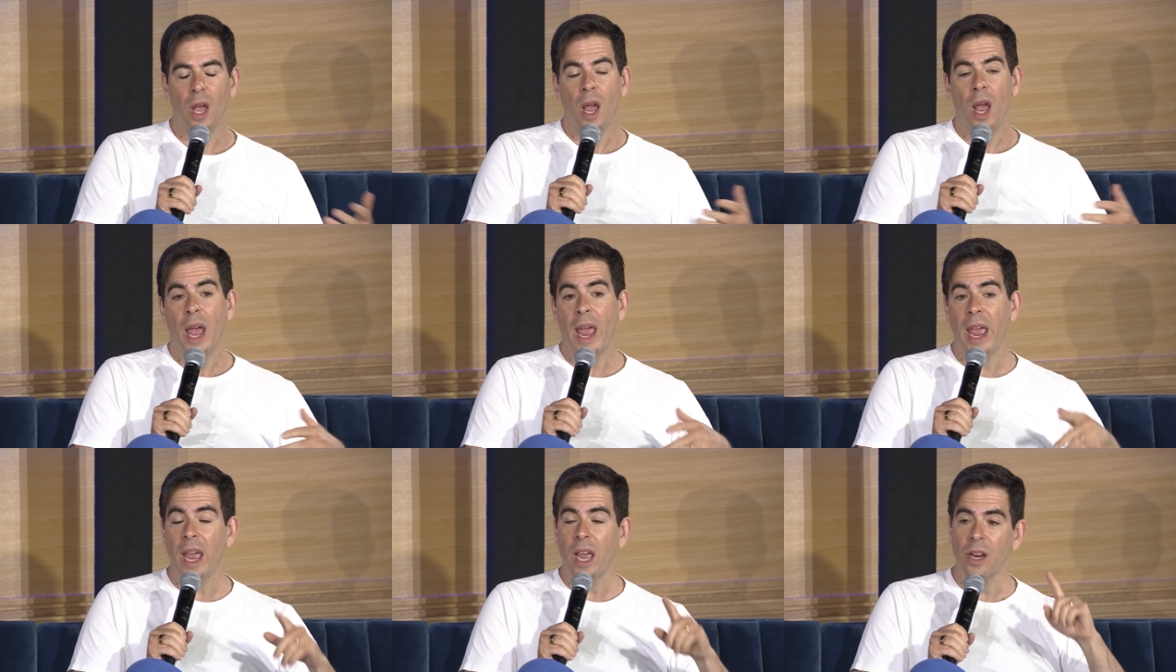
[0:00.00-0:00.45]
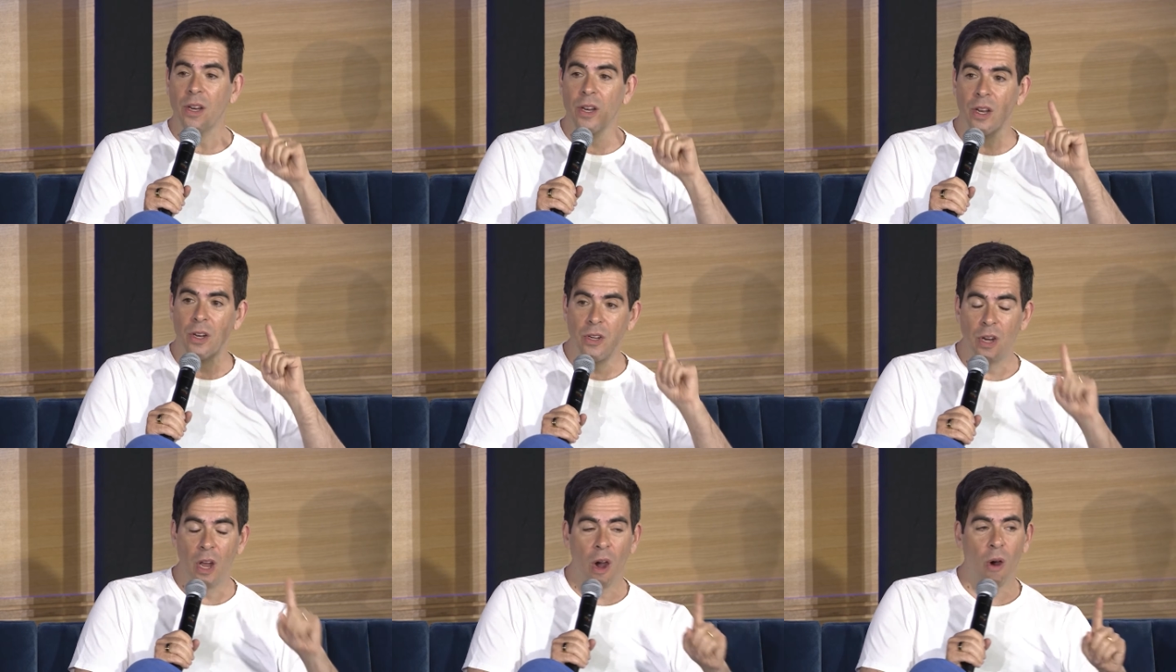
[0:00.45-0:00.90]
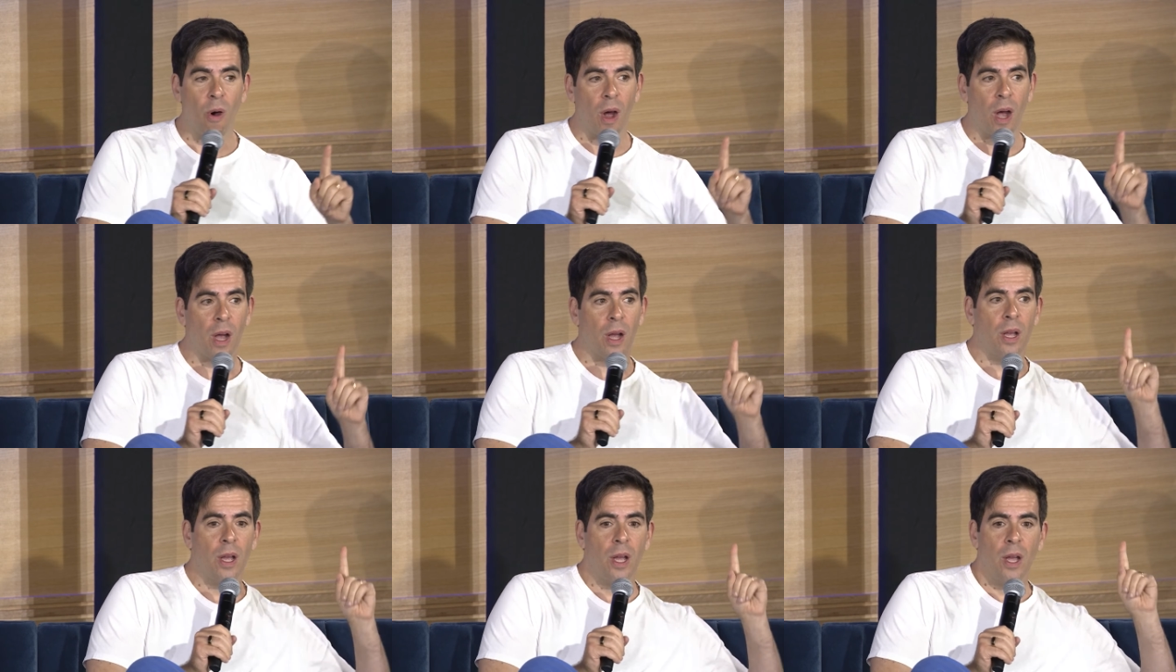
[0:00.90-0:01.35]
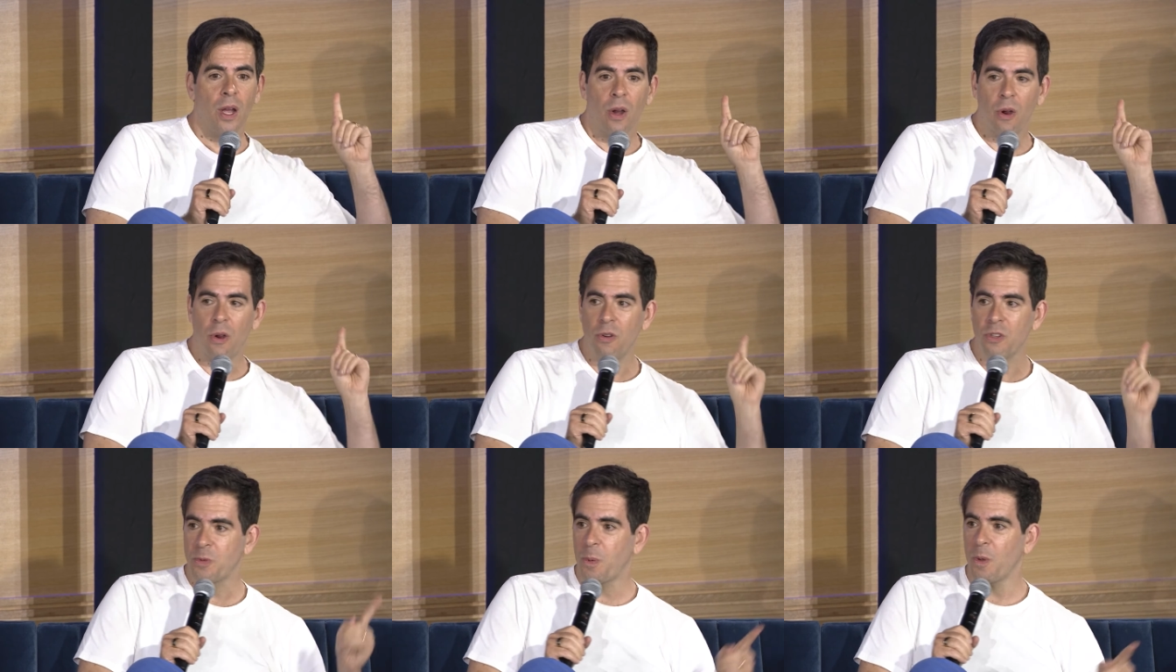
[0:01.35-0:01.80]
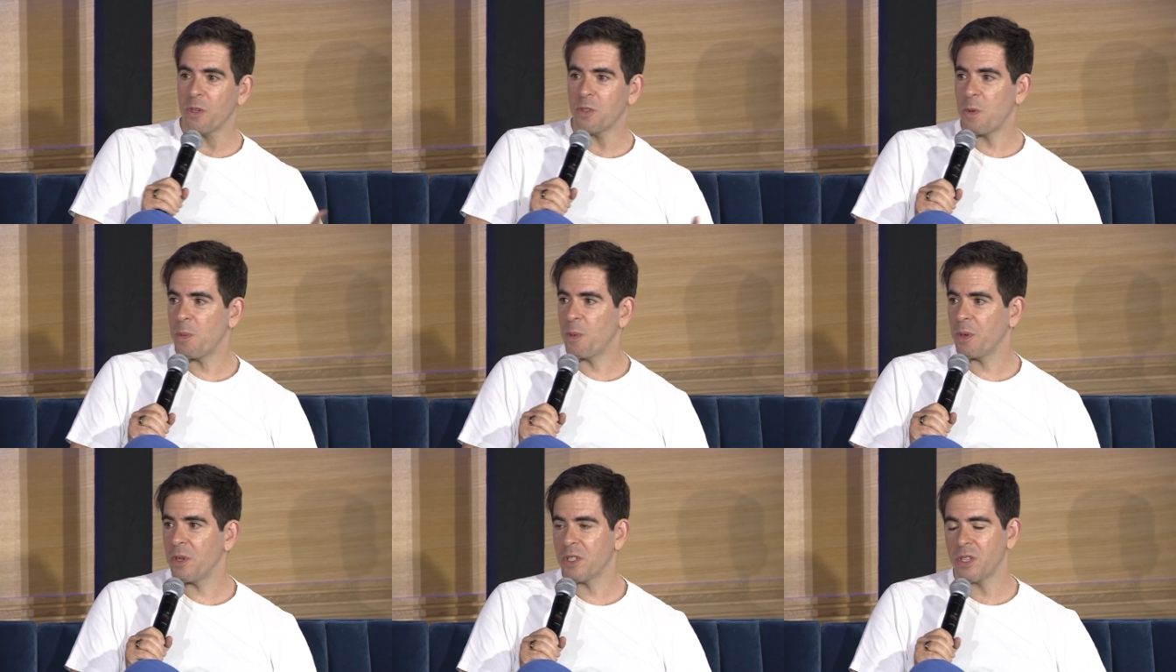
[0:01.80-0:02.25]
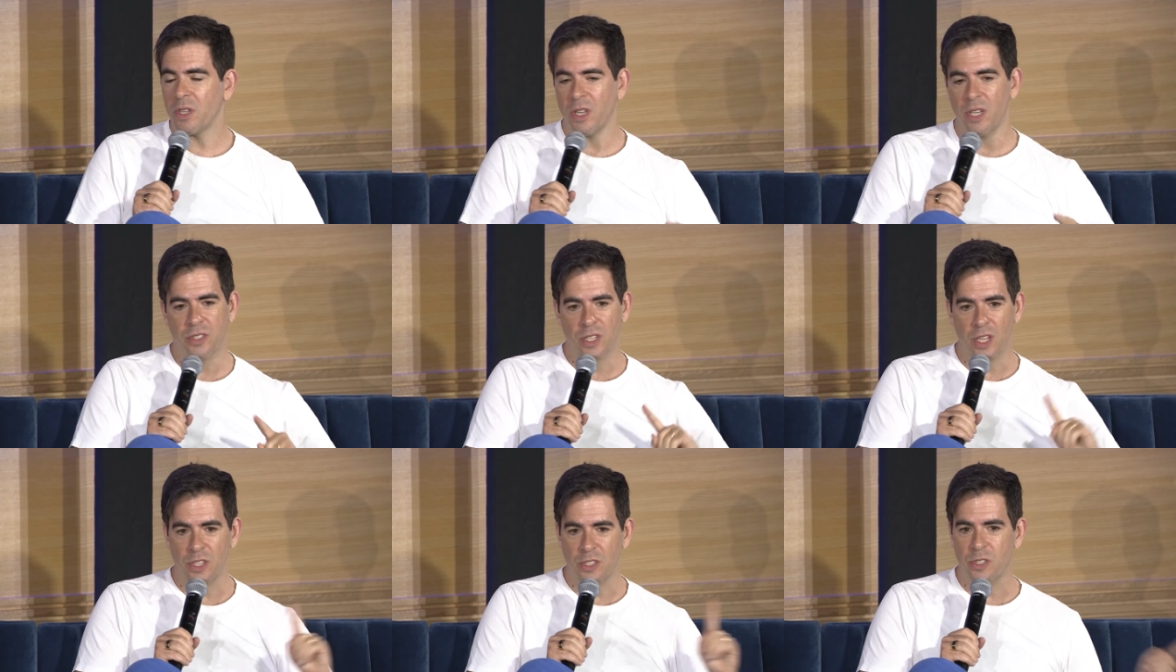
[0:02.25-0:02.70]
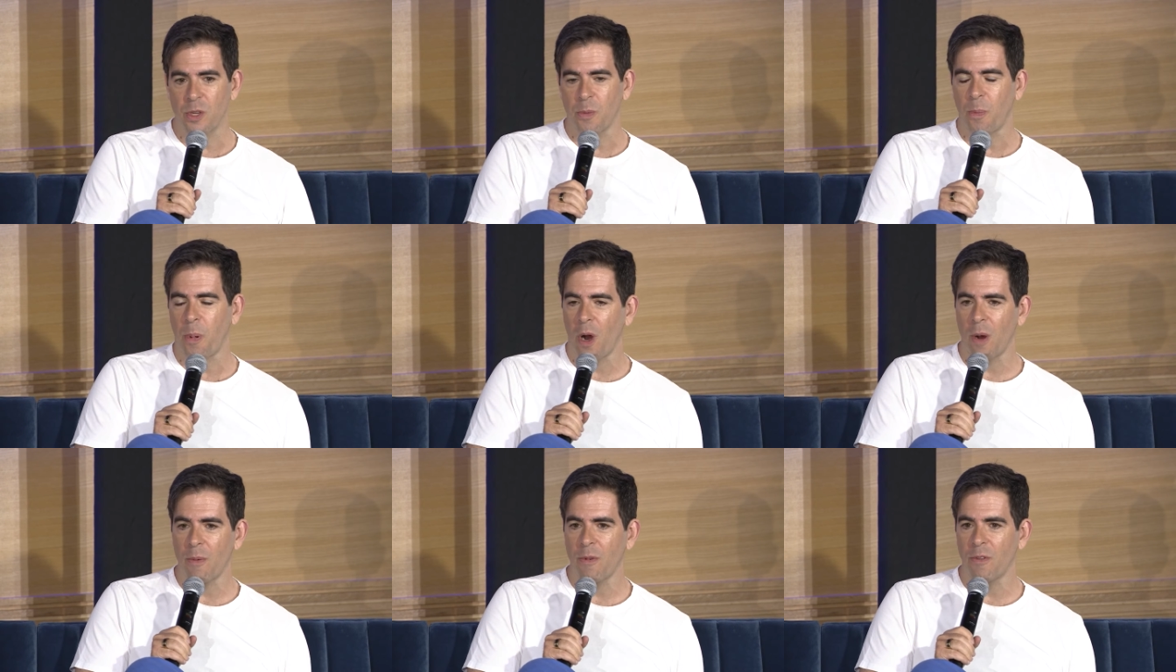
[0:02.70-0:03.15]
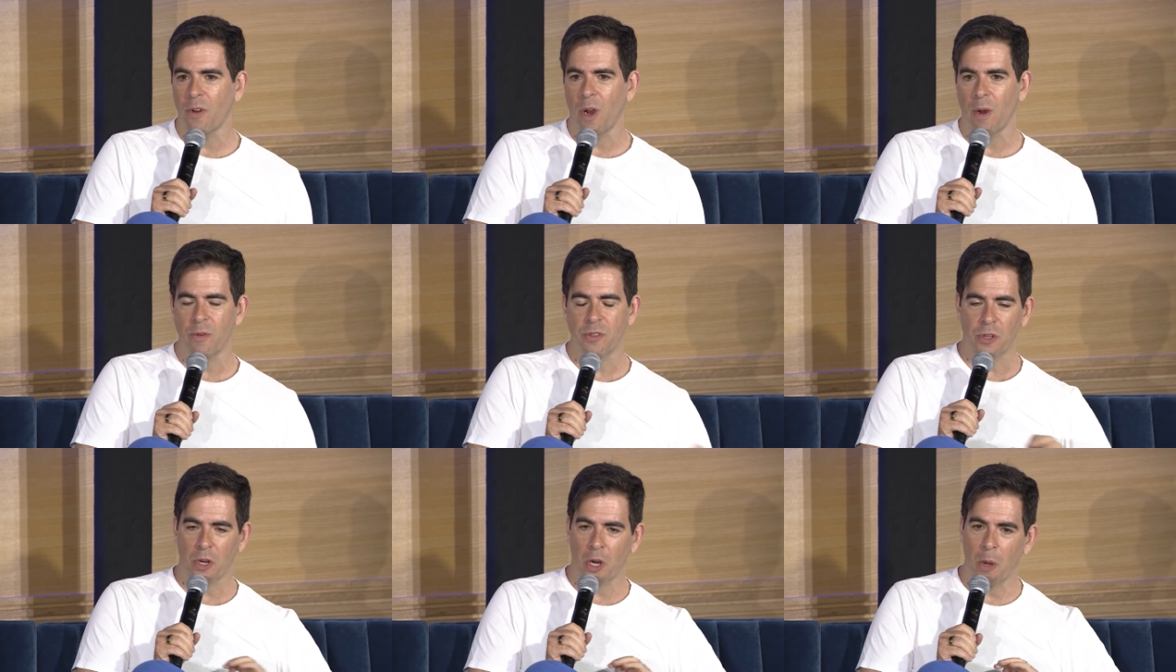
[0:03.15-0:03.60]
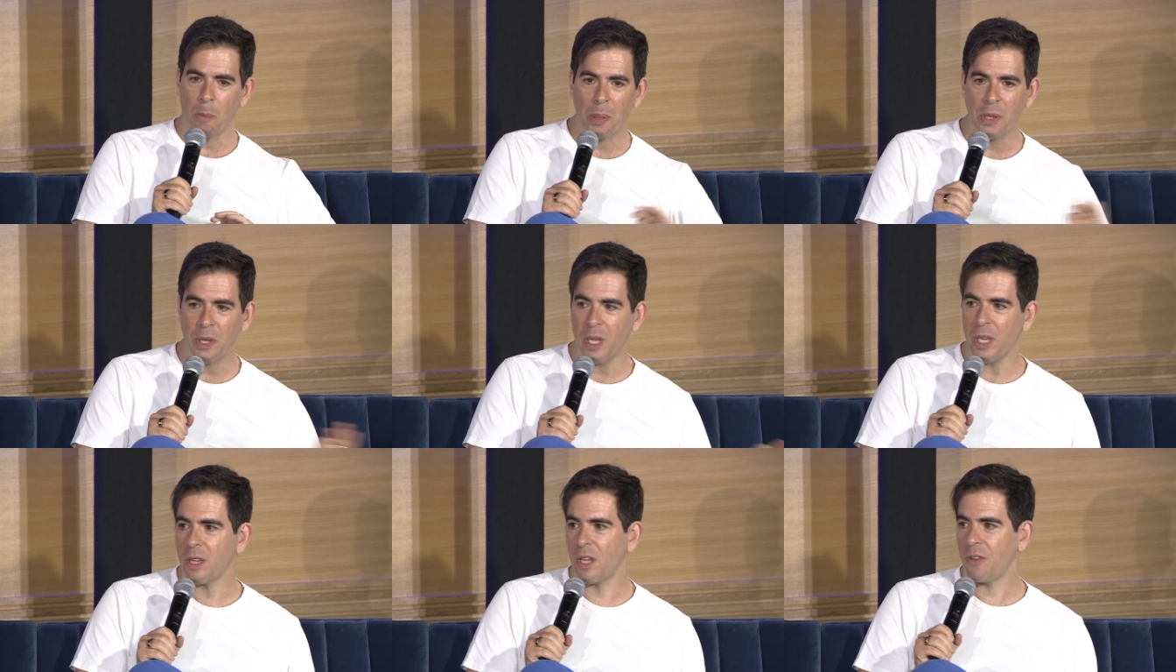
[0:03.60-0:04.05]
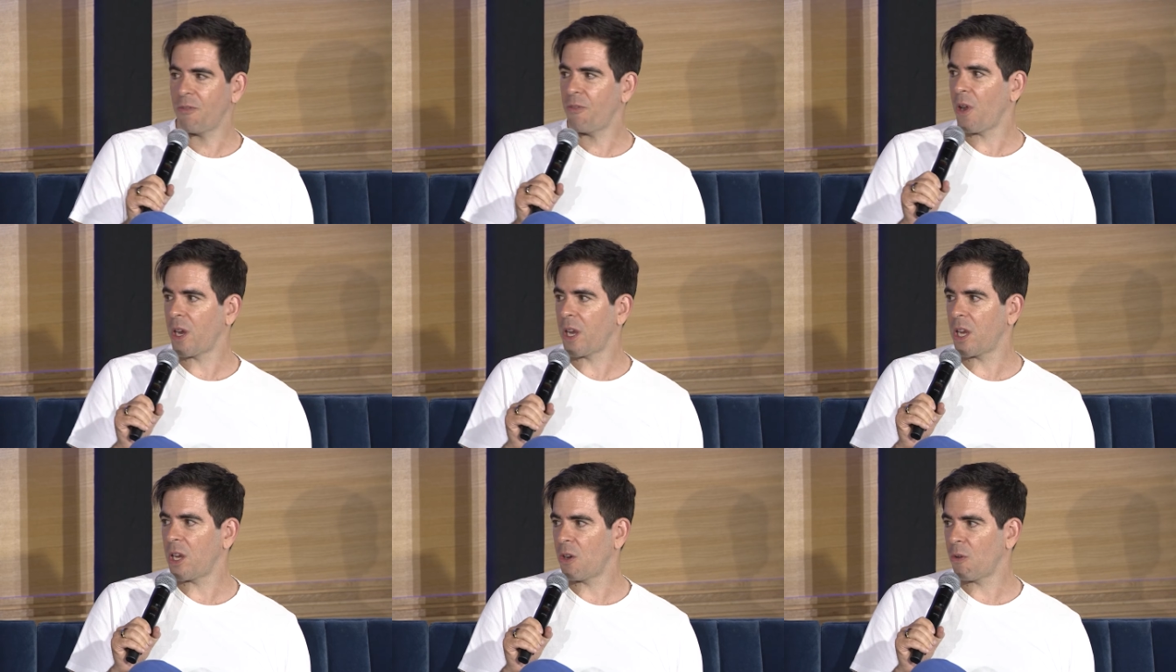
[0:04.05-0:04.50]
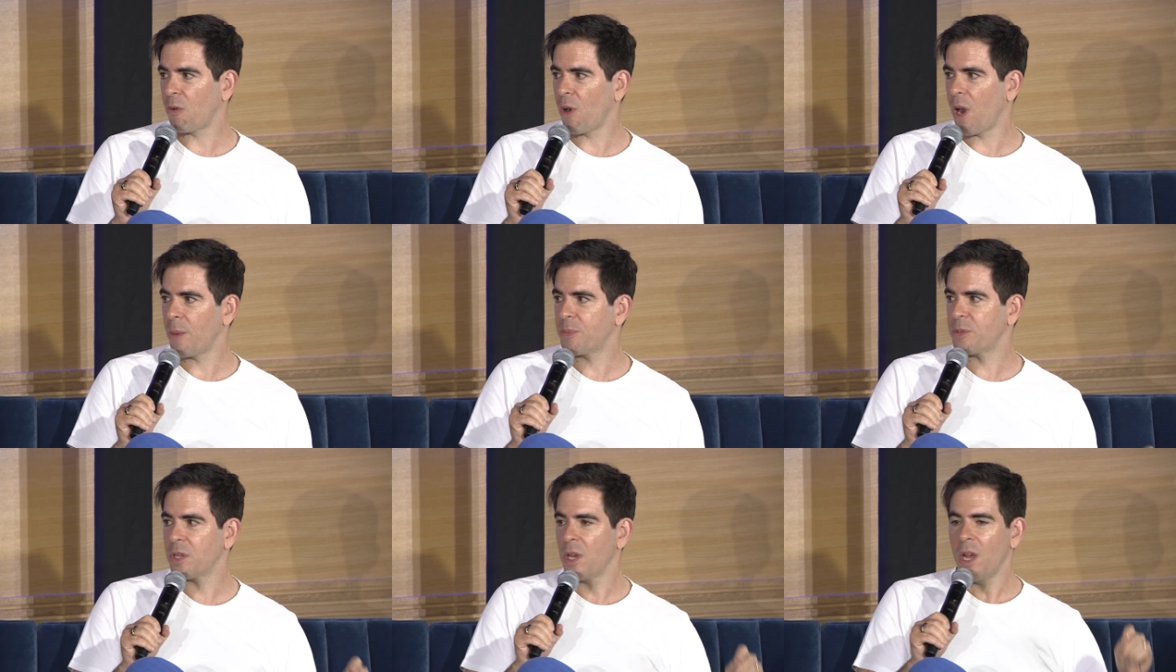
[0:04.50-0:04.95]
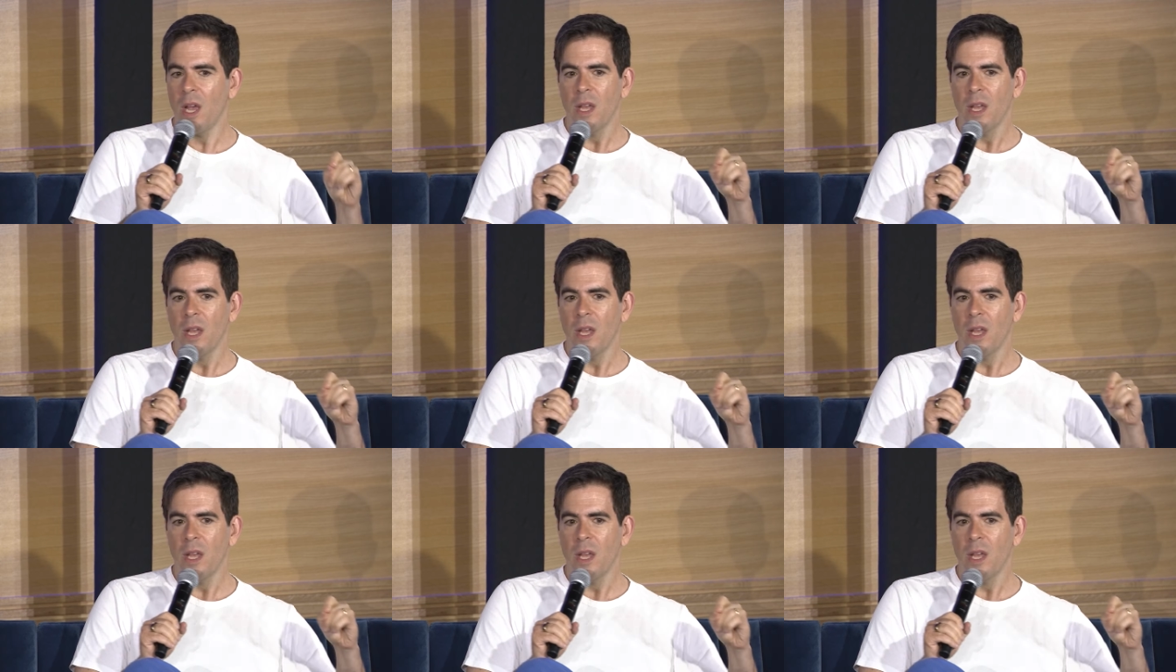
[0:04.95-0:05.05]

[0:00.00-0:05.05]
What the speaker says: and NOAA, who's supposed to be policing this, is Department of Commerce. They're completely fucking corrupt.